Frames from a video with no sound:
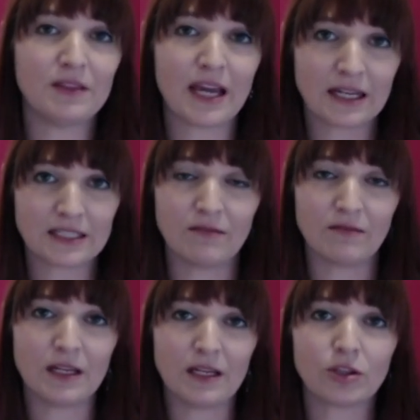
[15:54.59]
the
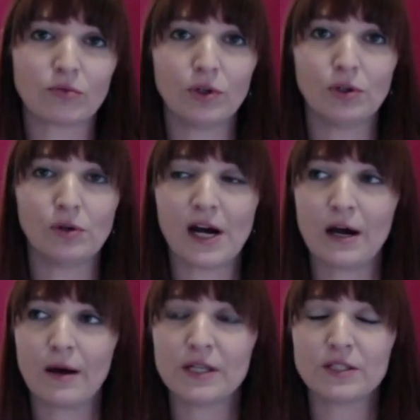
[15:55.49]
activity through
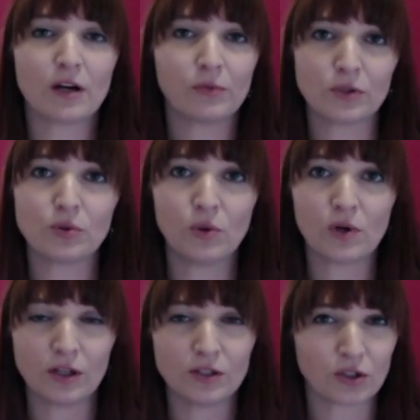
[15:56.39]
a software tool
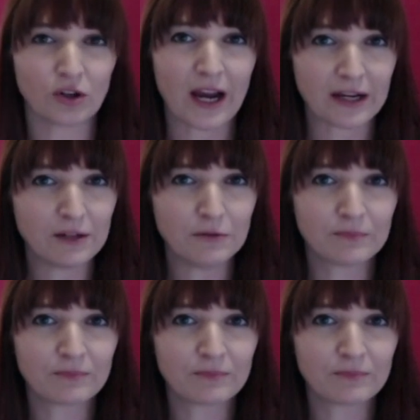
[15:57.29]
called Socrative.